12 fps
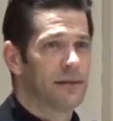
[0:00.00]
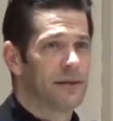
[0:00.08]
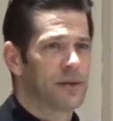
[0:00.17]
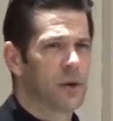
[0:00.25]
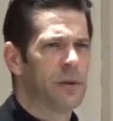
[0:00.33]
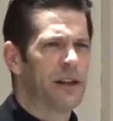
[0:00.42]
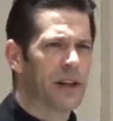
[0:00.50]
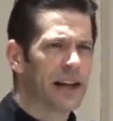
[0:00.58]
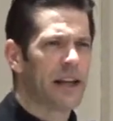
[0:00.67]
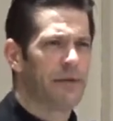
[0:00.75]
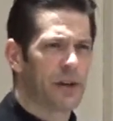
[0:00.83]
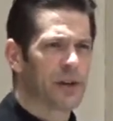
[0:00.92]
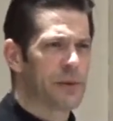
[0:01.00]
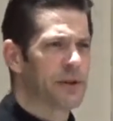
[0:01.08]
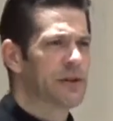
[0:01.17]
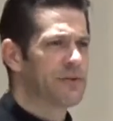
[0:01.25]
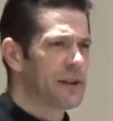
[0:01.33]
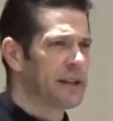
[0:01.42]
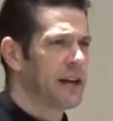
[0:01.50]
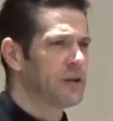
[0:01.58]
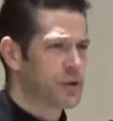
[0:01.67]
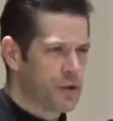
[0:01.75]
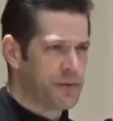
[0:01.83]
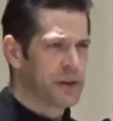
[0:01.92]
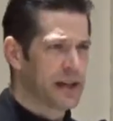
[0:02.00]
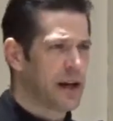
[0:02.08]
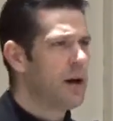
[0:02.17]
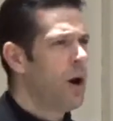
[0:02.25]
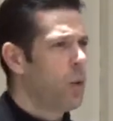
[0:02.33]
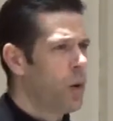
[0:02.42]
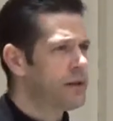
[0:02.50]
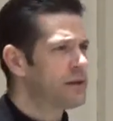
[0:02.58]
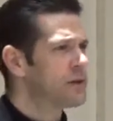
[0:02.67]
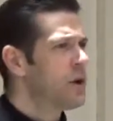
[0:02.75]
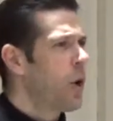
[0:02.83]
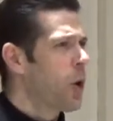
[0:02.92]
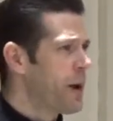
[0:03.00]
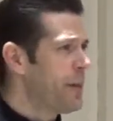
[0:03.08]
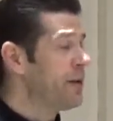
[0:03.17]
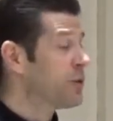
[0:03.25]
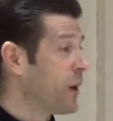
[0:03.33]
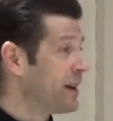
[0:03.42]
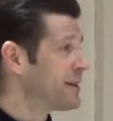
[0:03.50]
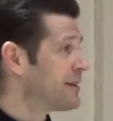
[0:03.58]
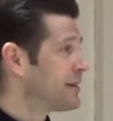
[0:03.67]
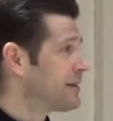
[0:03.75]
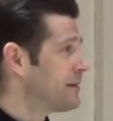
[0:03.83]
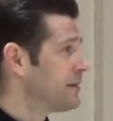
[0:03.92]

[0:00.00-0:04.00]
So you'd be lucky if you experienced philia, true philia, once or maybe twice.